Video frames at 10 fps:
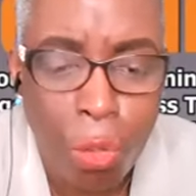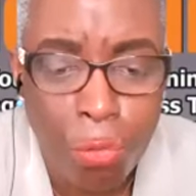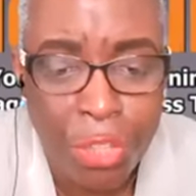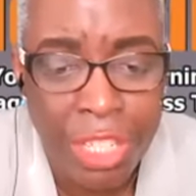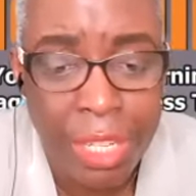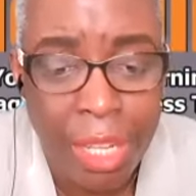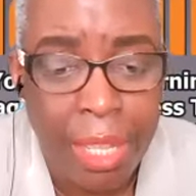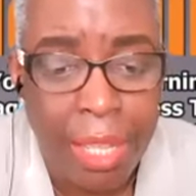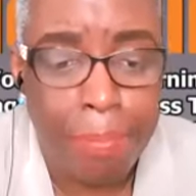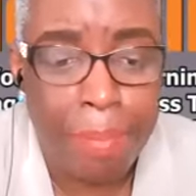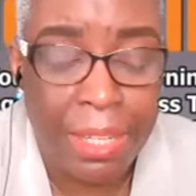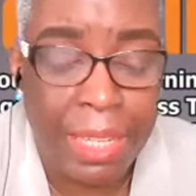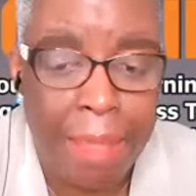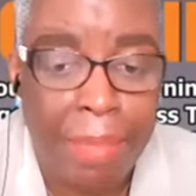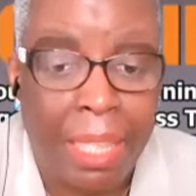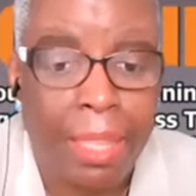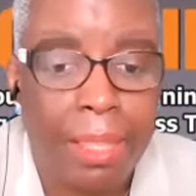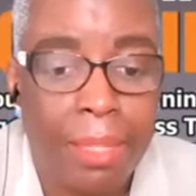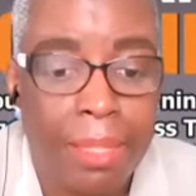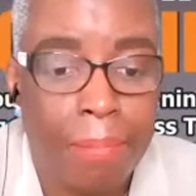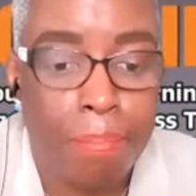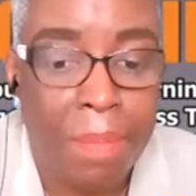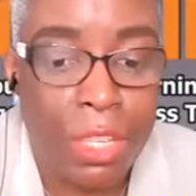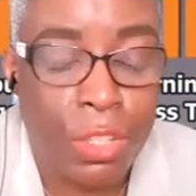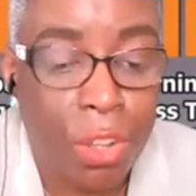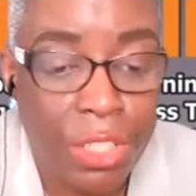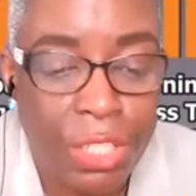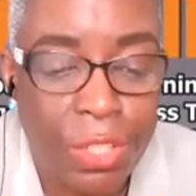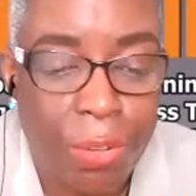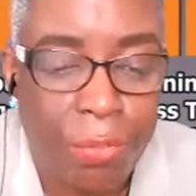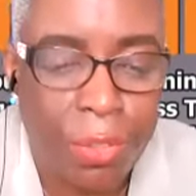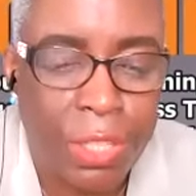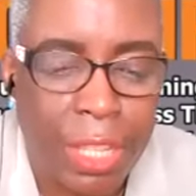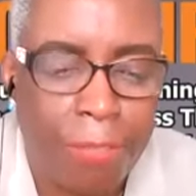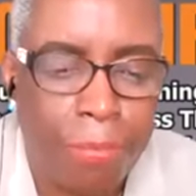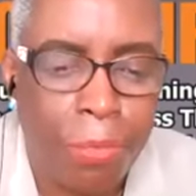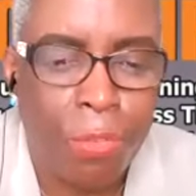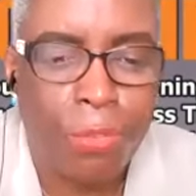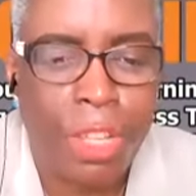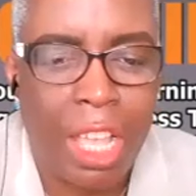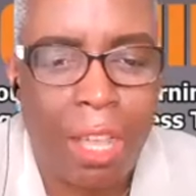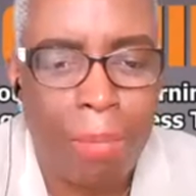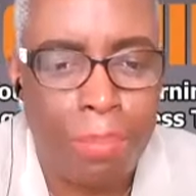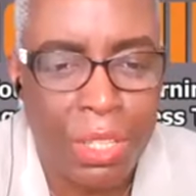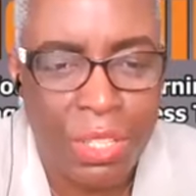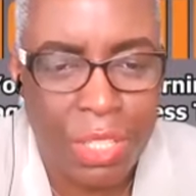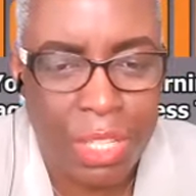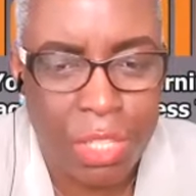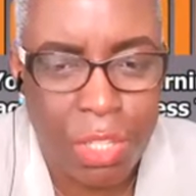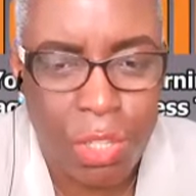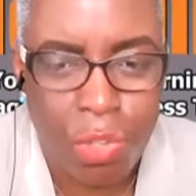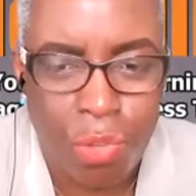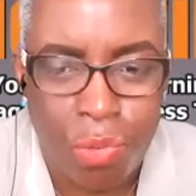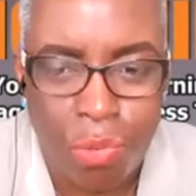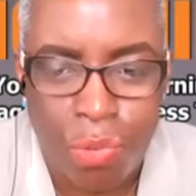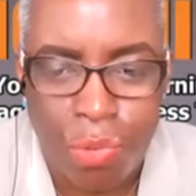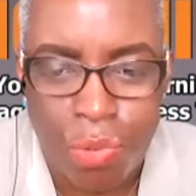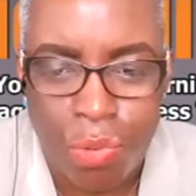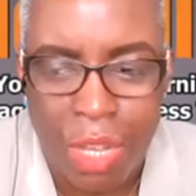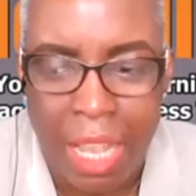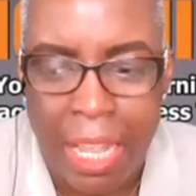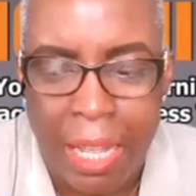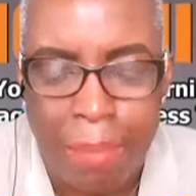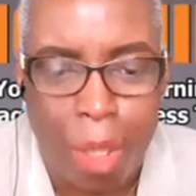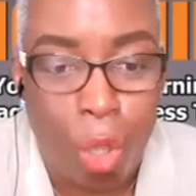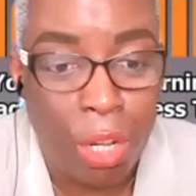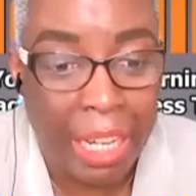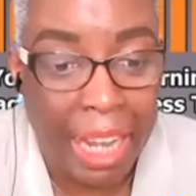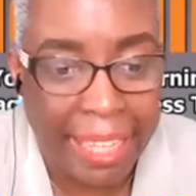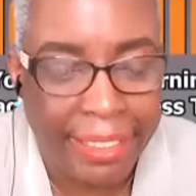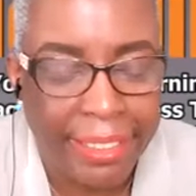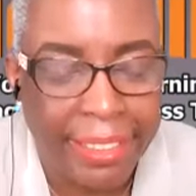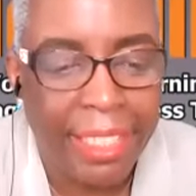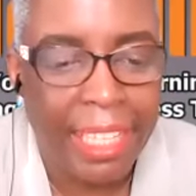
COVID pandemic, majority of us have moved our business to um, online,